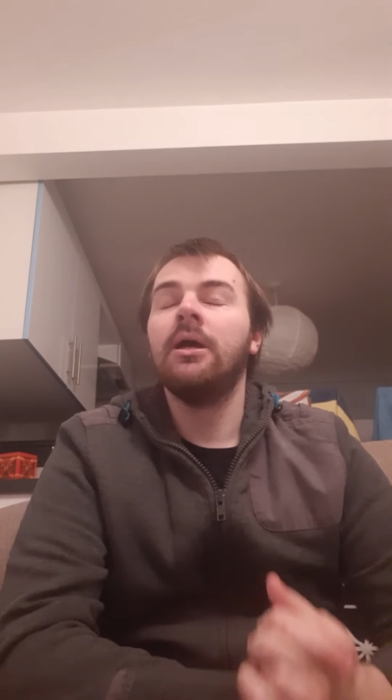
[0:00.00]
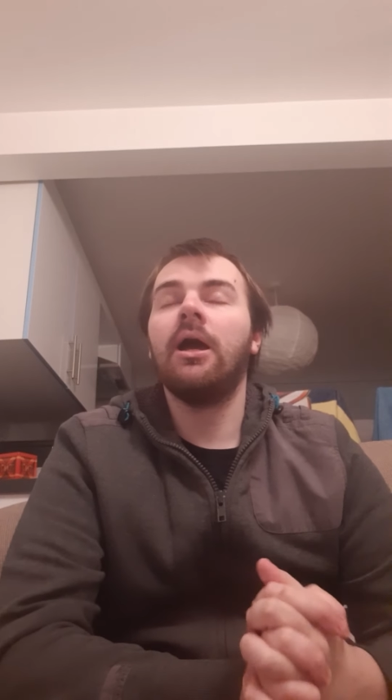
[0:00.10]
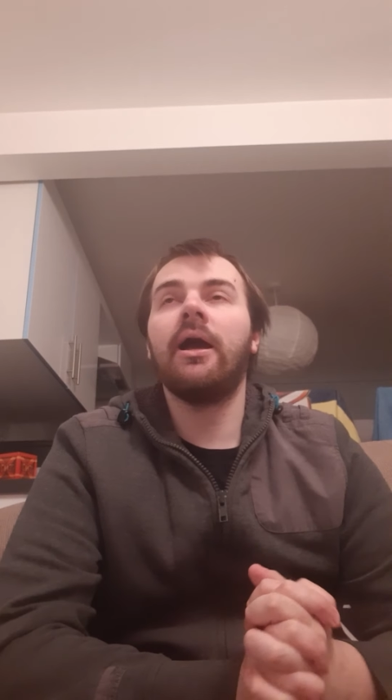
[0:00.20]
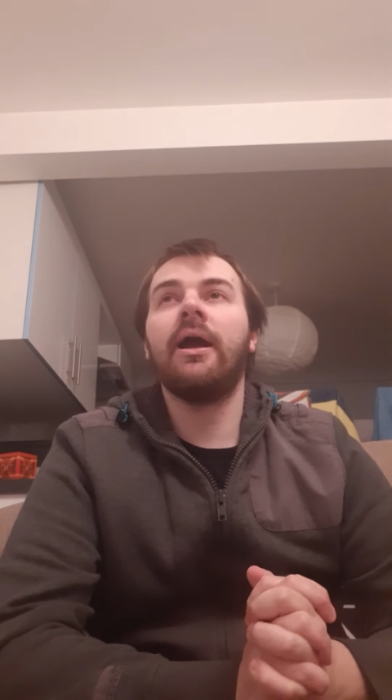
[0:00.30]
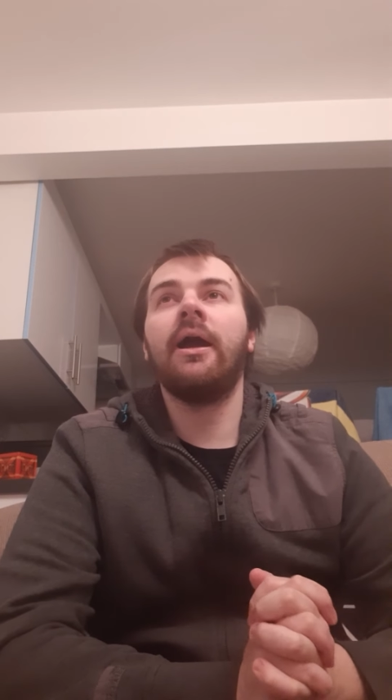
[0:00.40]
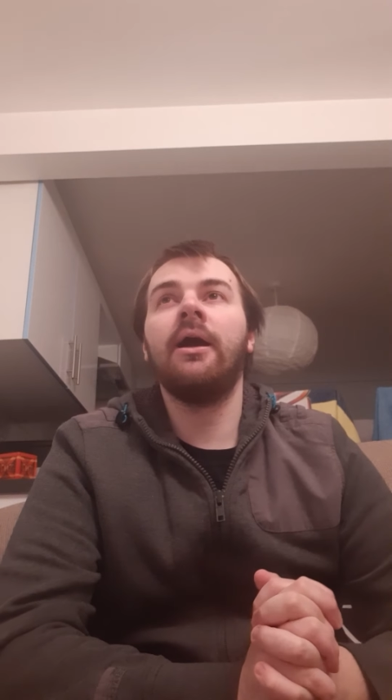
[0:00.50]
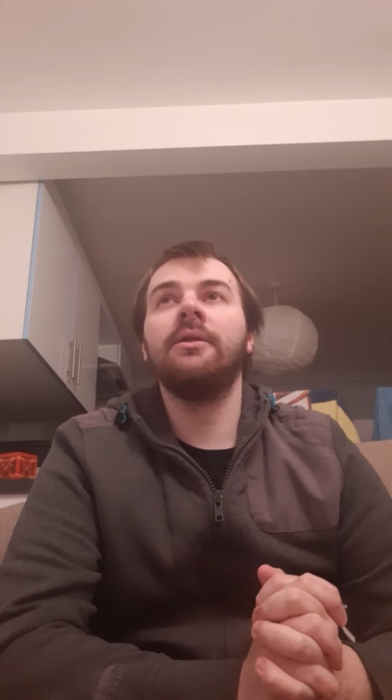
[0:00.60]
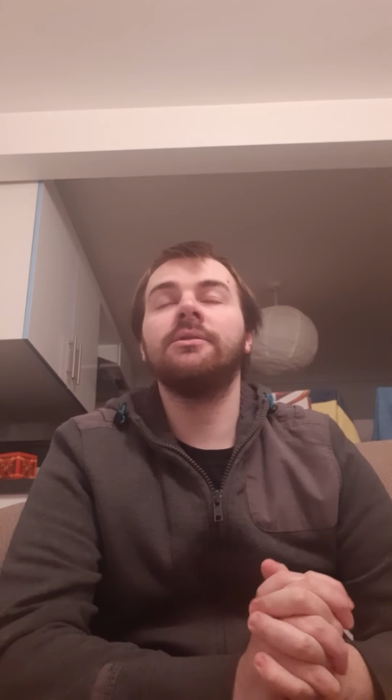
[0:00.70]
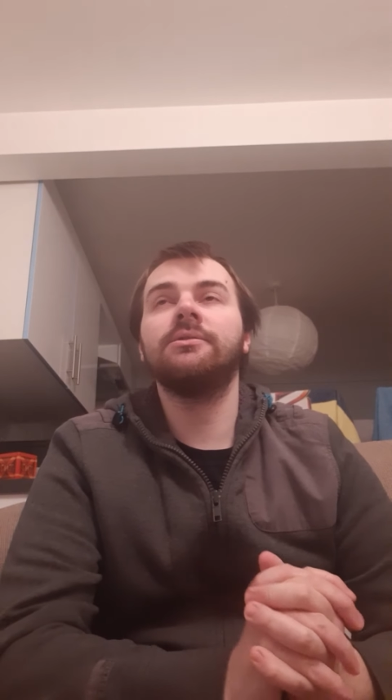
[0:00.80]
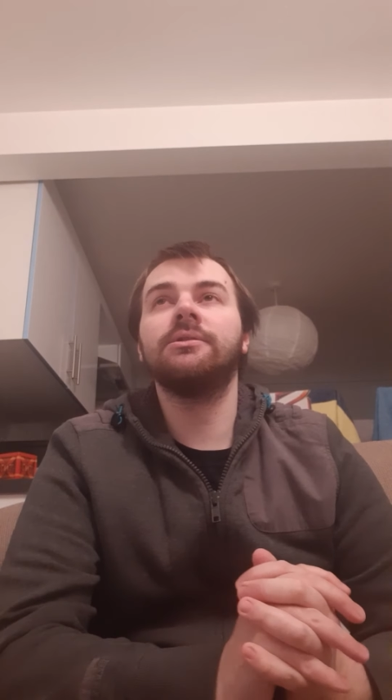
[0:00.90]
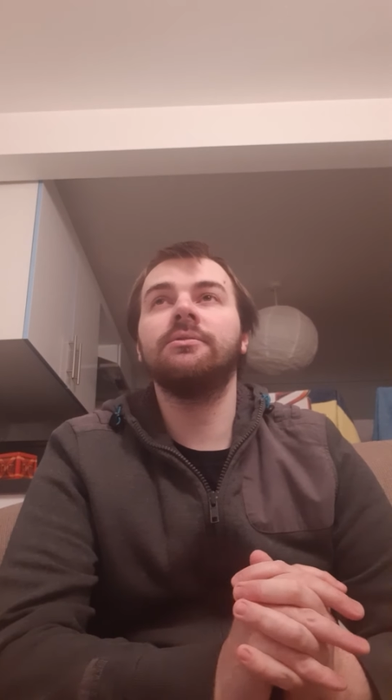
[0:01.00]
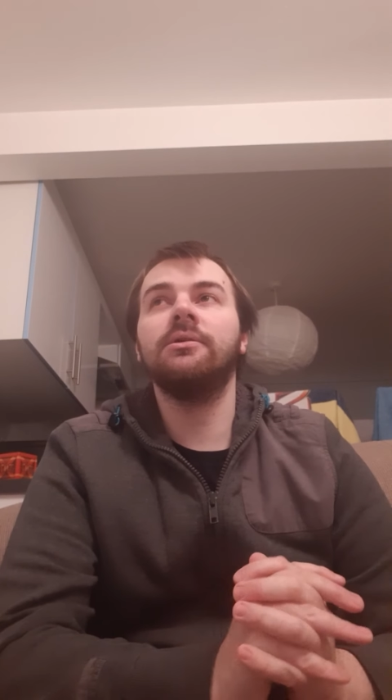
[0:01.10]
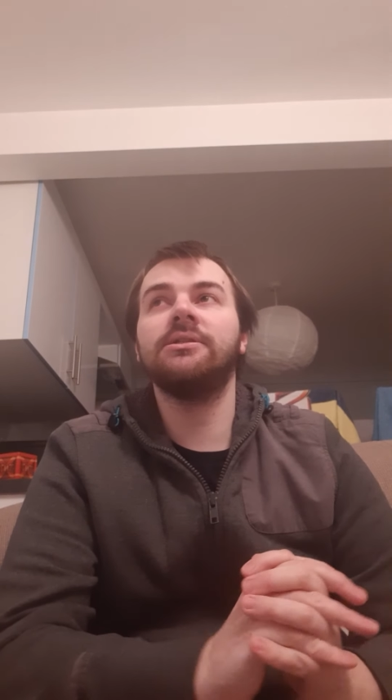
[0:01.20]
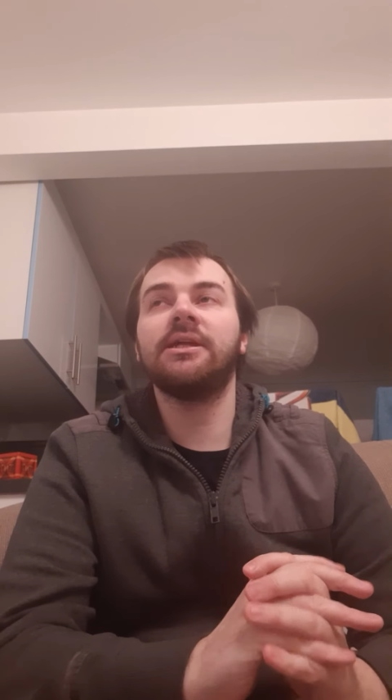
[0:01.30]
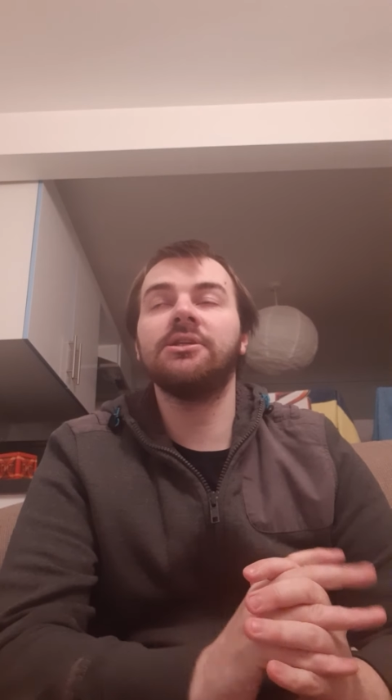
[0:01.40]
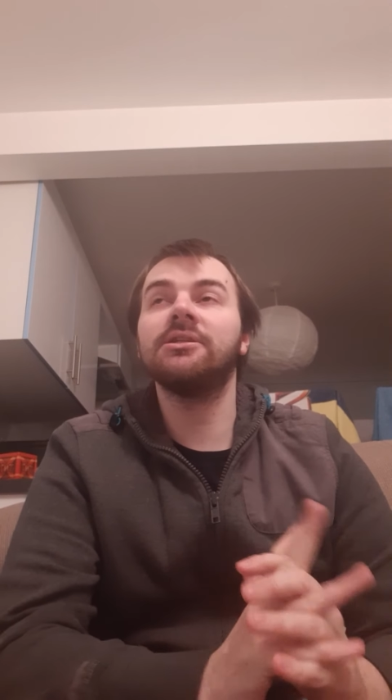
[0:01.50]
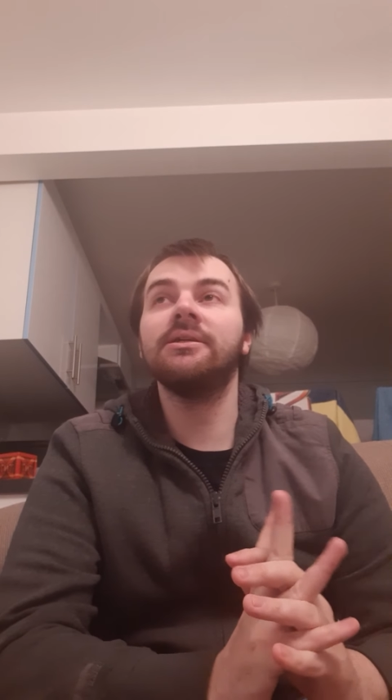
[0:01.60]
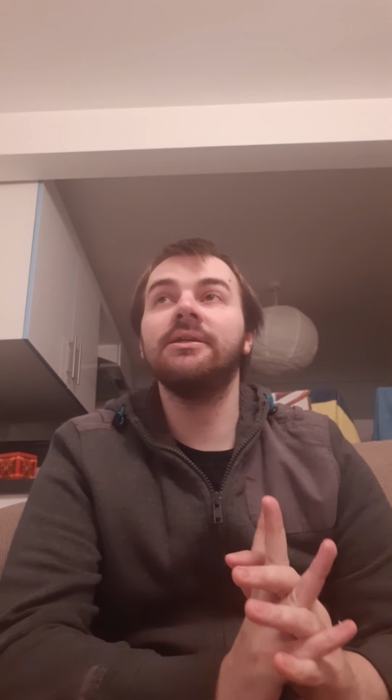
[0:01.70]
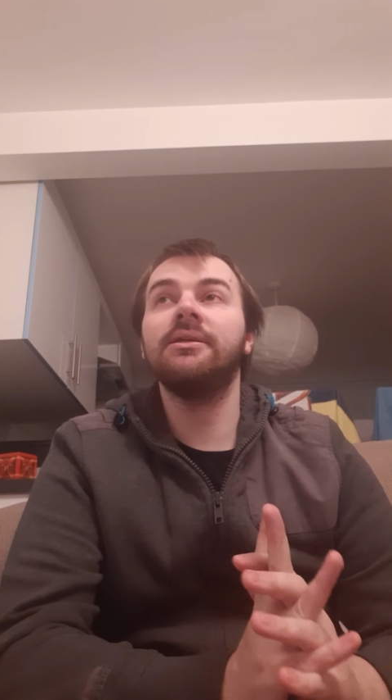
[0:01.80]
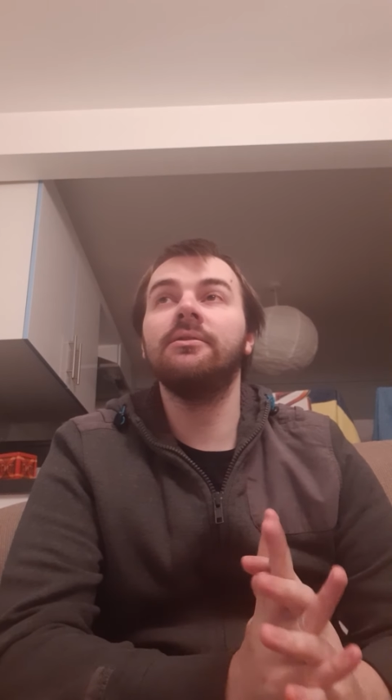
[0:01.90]
and
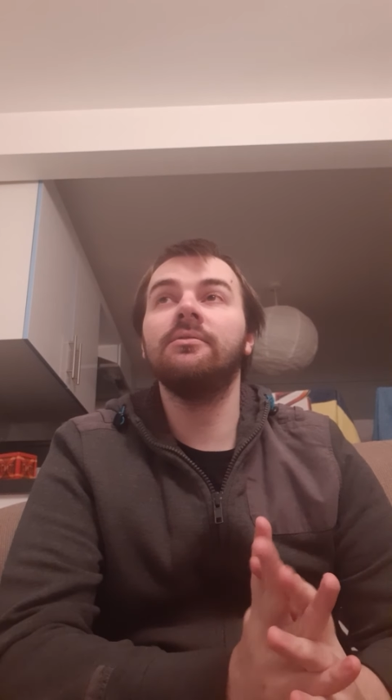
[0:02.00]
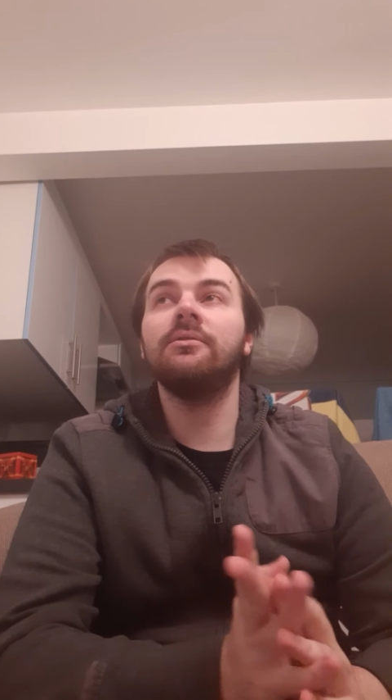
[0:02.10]
essentially